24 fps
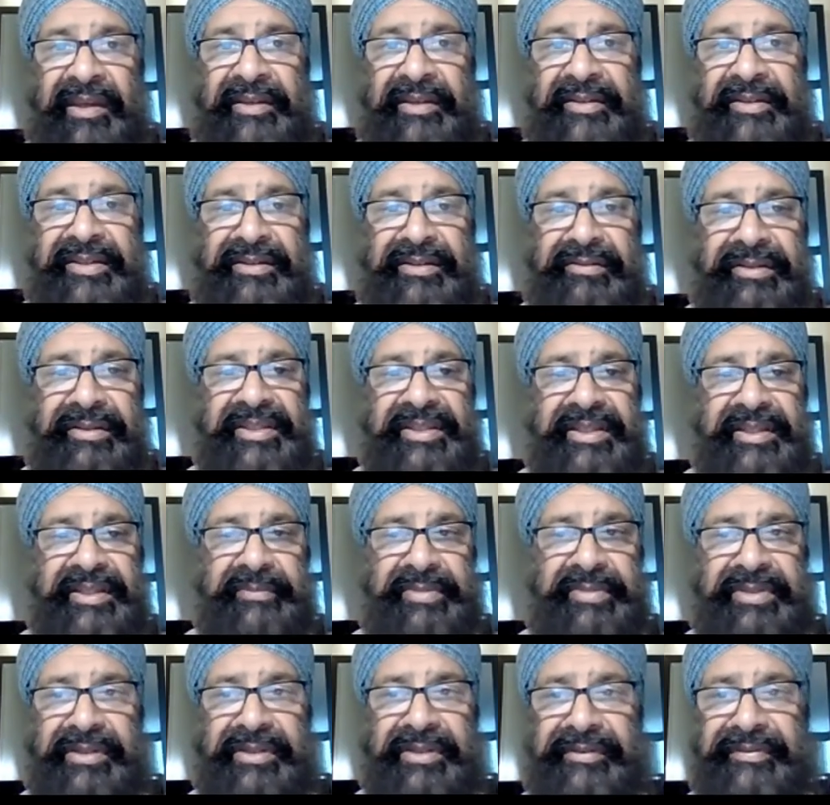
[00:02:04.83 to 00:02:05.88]
So in
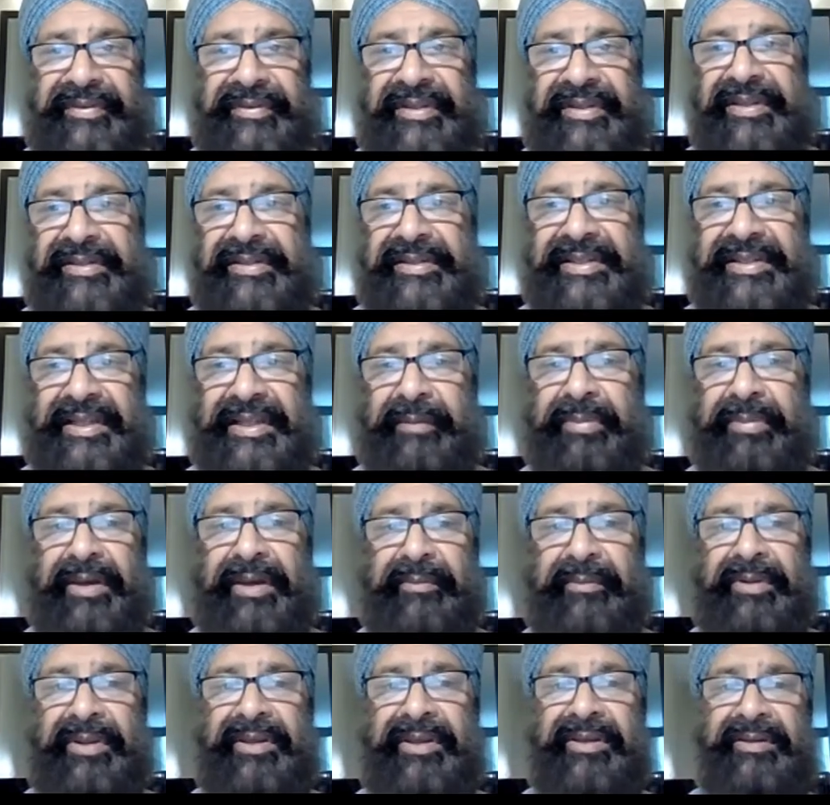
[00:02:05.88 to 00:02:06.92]
terms of sleep
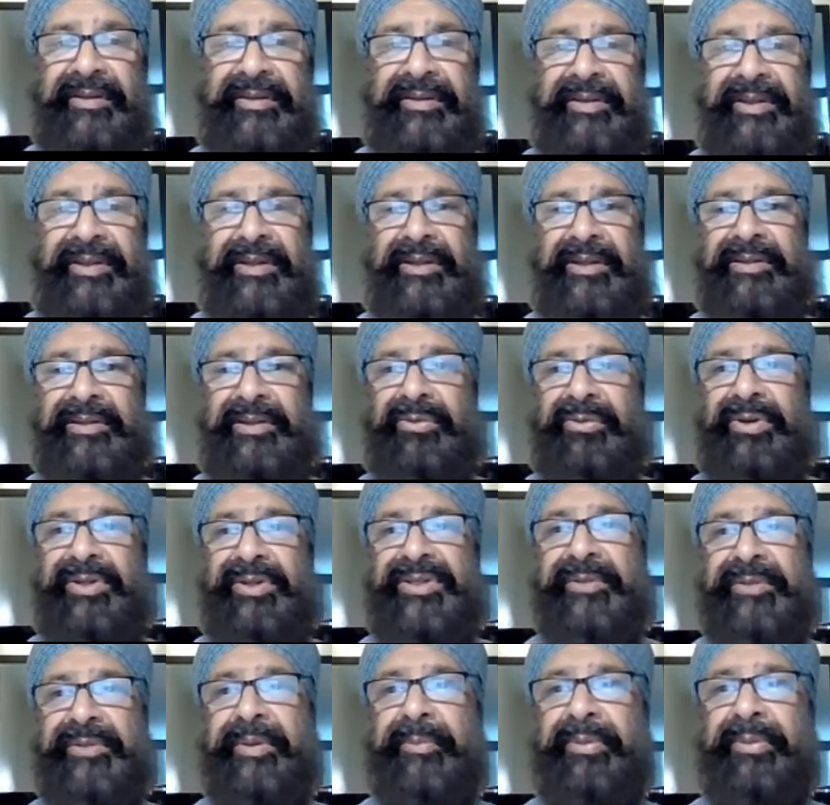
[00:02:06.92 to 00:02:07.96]
apnea, you know, the
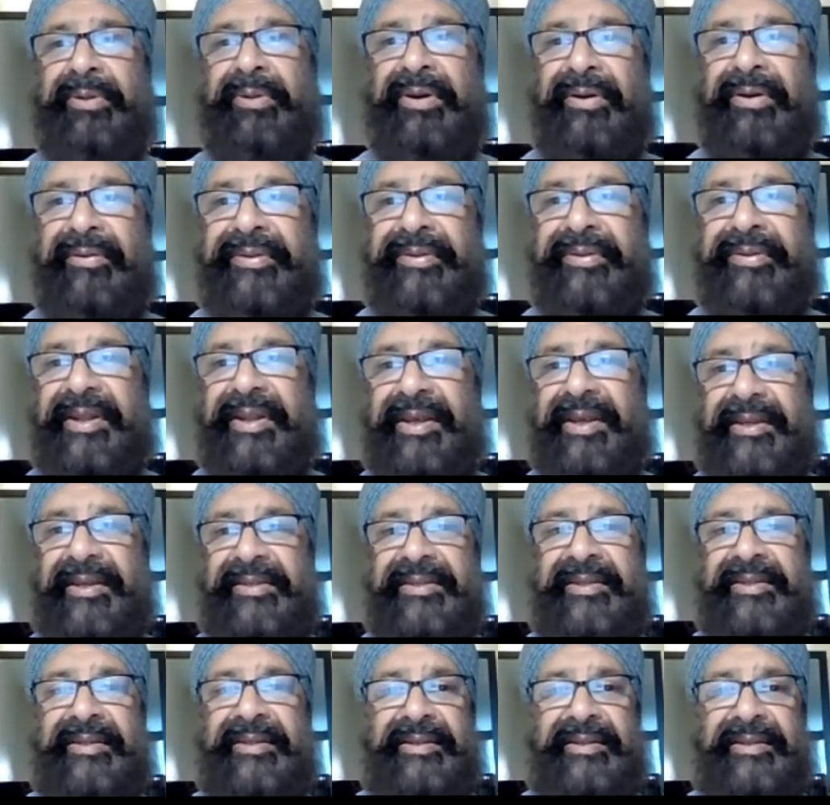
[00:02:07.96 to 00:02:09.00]
question people often
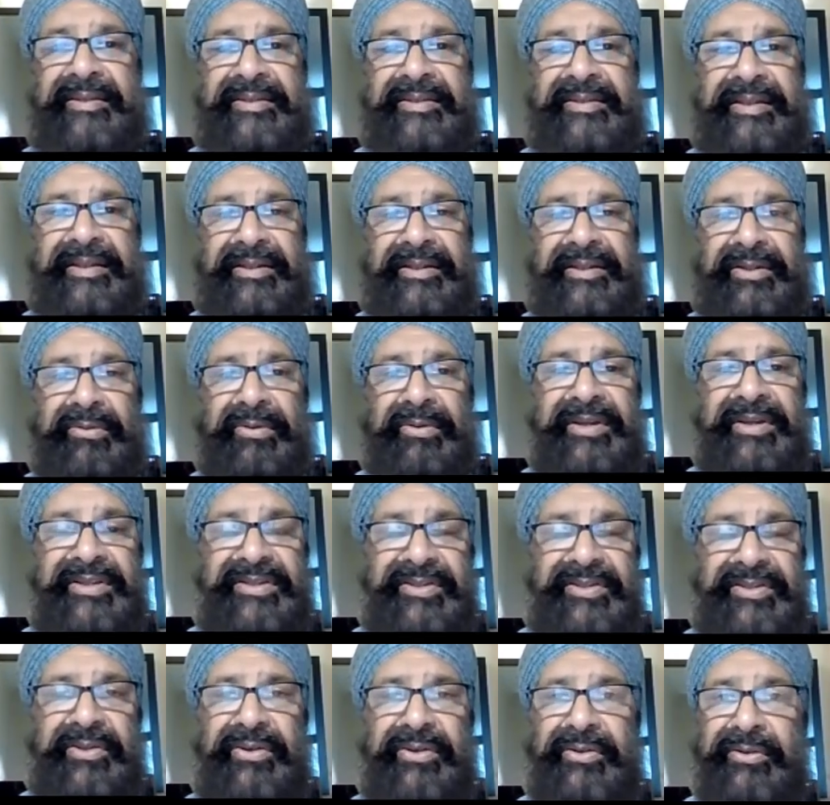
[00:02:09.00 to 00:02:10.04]
ask is, do I
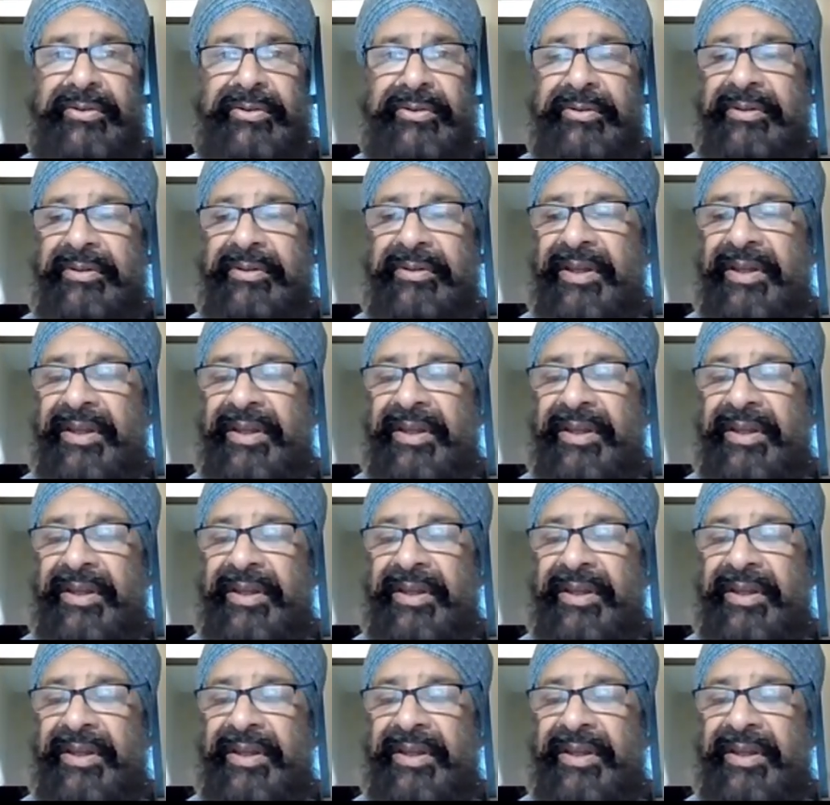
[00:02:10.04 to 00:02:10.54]
snore?